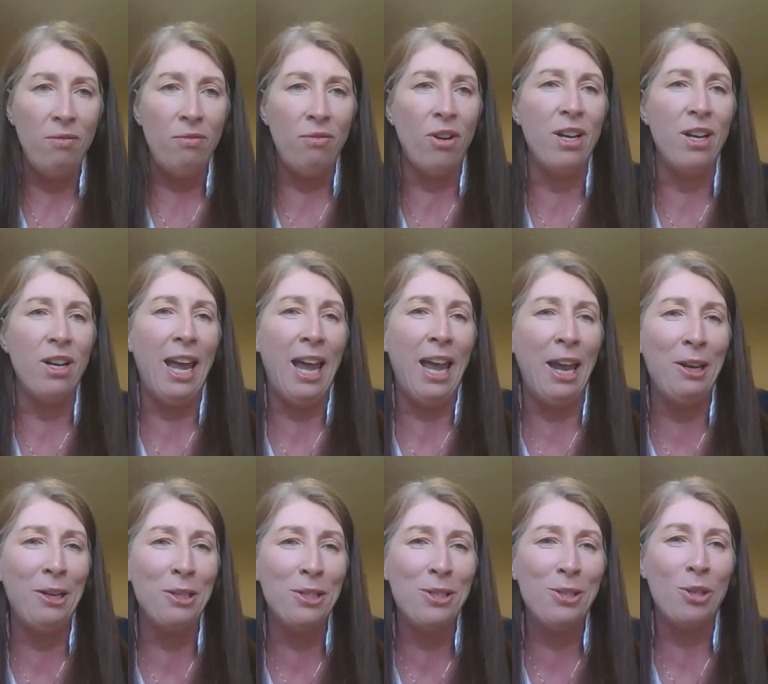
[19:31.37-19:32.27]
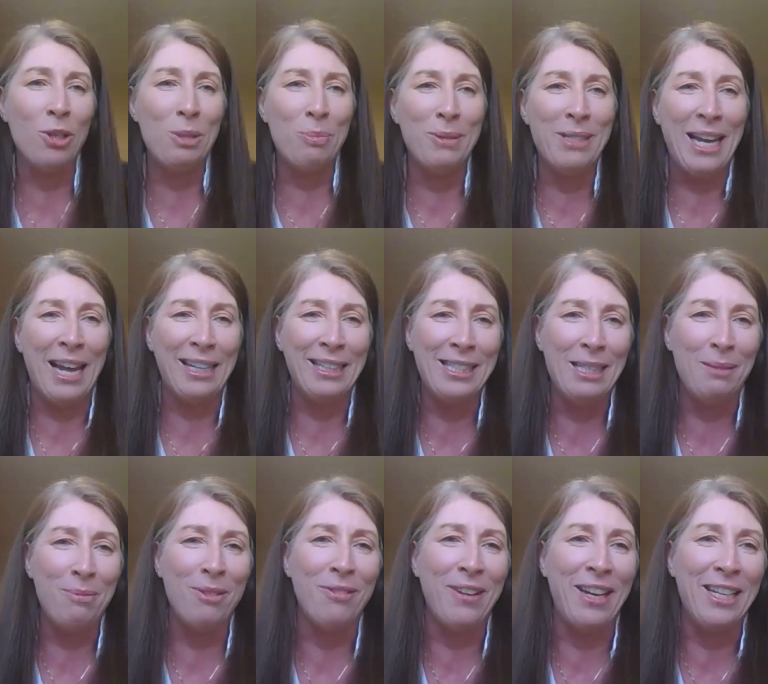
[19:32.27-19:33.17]
front of house
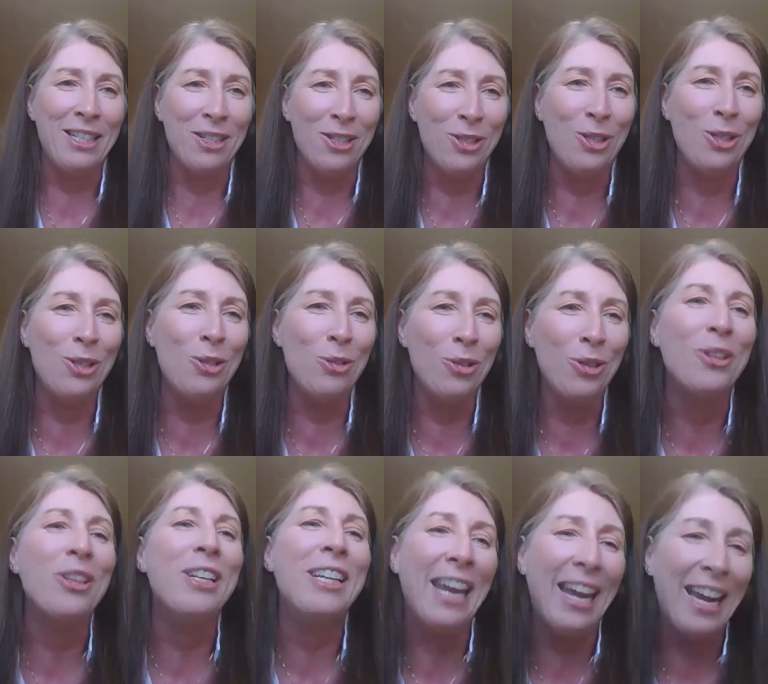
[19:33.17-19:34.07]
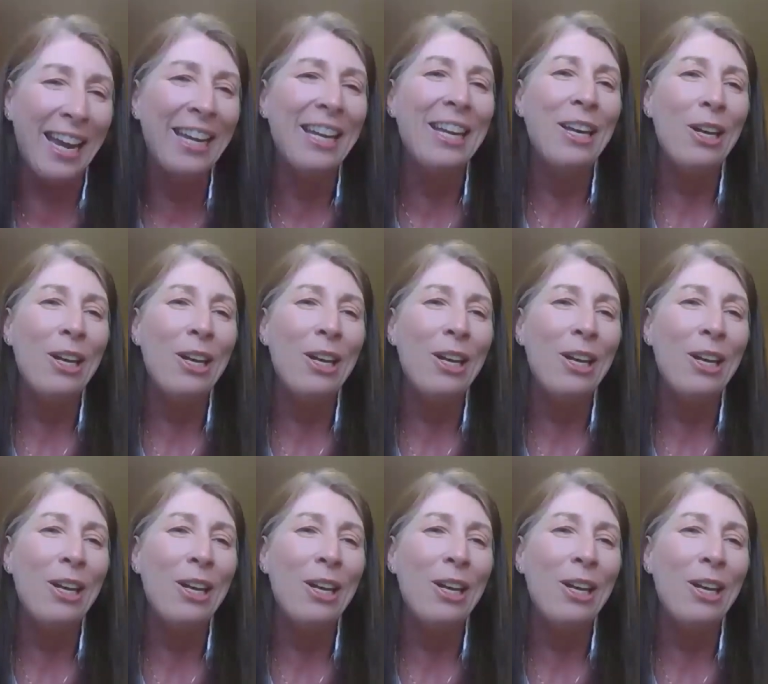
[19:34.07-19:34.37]
hospitality providers who don't really